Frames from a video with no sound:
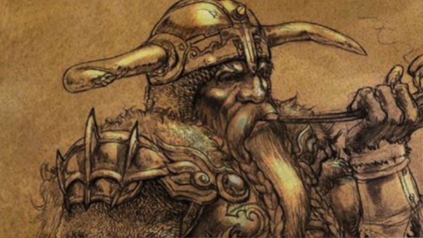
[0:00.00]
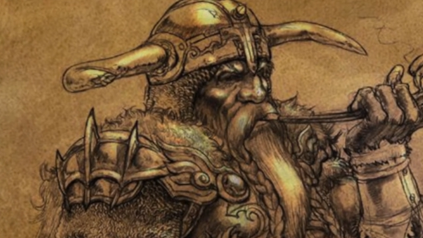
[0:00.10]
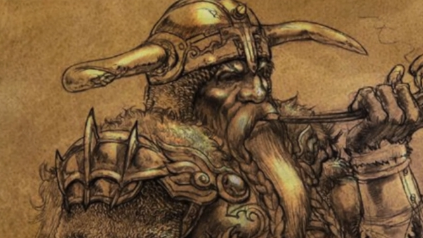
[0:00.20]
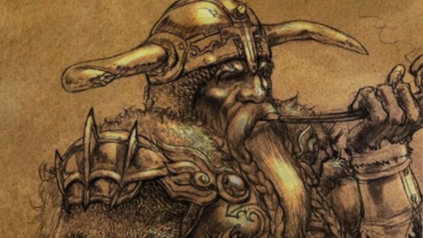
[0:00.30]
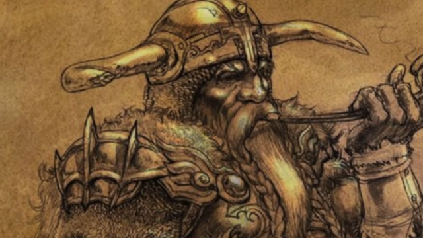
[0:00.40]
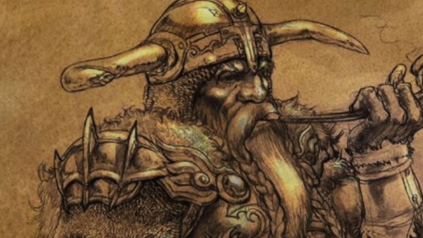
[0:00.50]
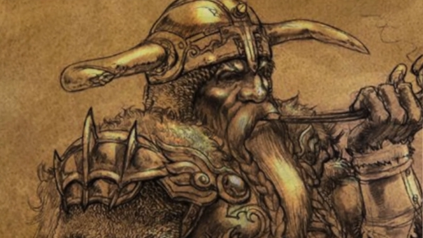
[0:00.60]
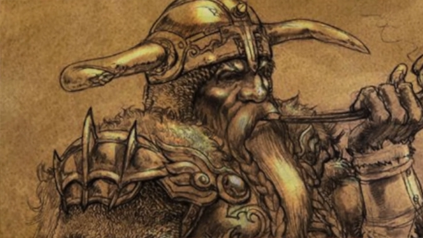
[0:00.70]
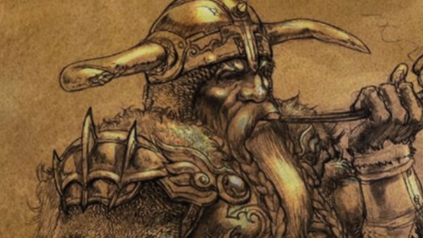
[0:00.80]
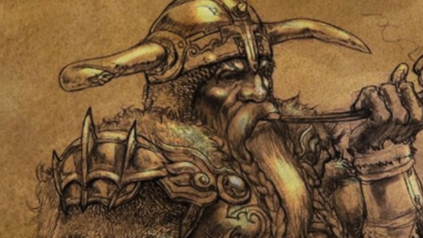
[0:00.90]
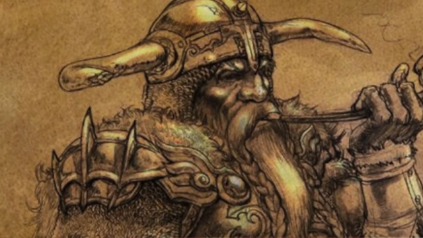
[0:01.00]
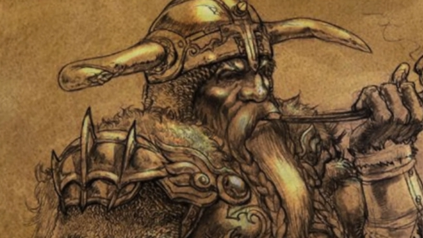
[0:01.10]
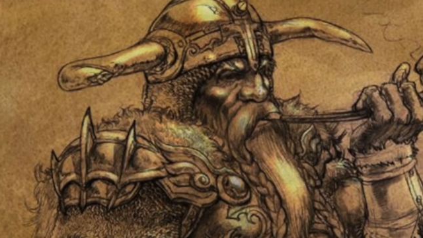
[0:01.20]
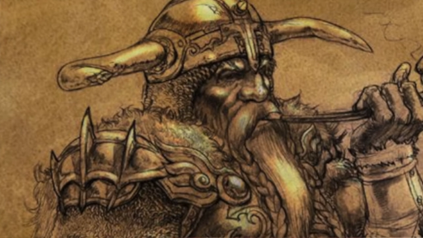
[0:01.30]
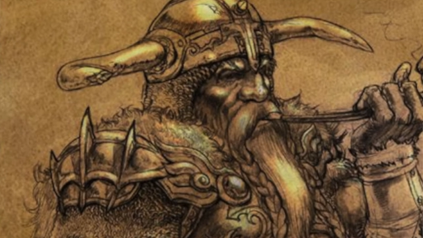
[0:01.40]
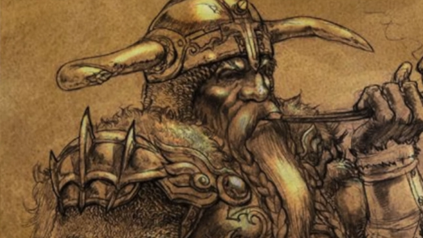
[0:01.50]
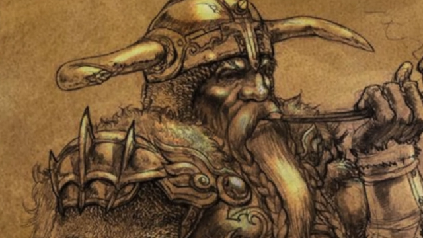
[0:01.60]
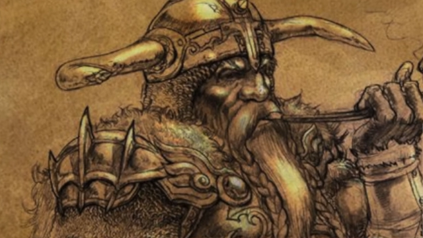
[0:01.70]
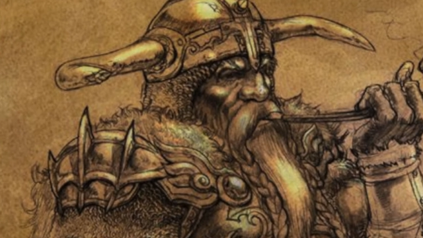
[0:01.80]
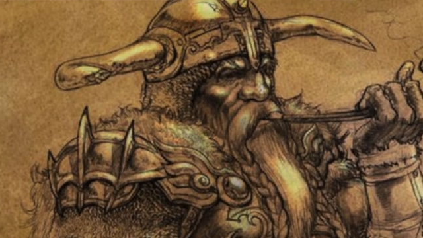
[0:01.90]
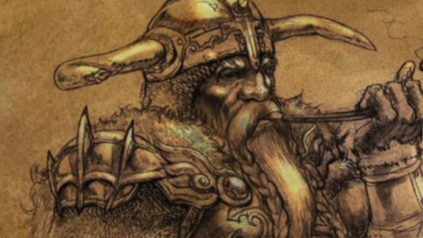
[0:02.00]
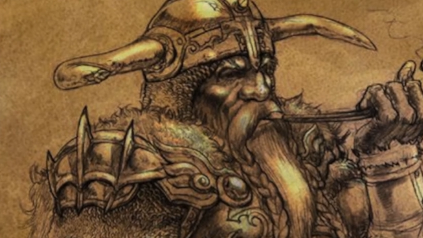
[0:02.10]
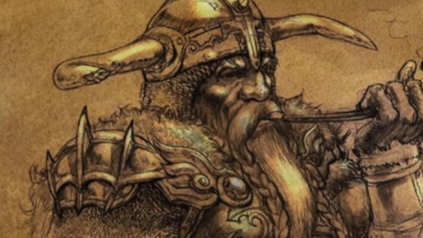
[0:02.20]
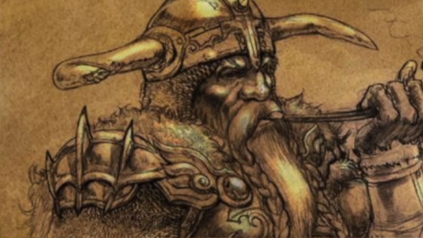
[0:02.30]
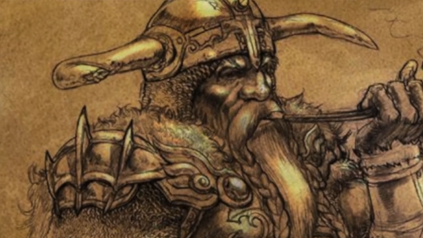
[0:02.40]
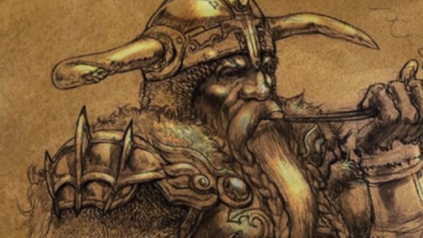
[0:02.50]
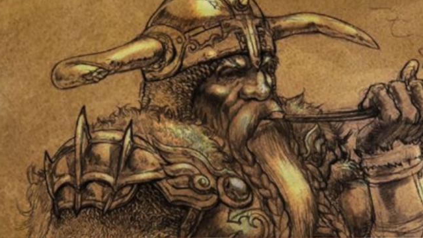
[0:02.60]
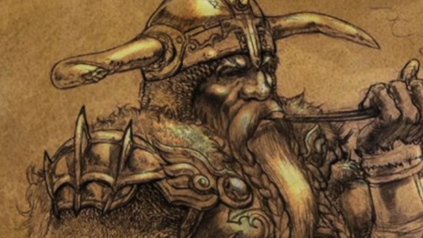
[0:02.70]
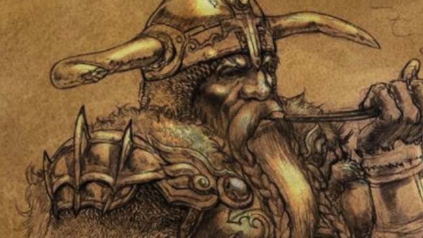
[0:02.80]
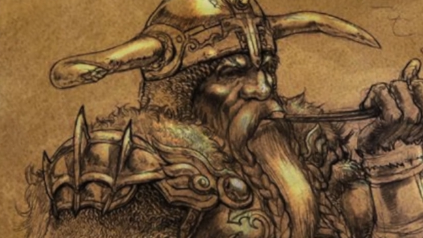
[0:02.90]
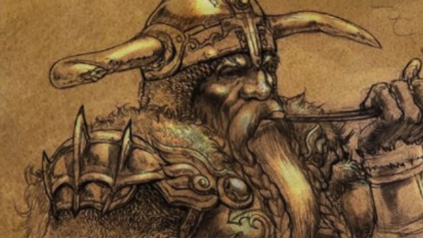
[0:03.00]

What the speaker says: [unreadable: no face in view]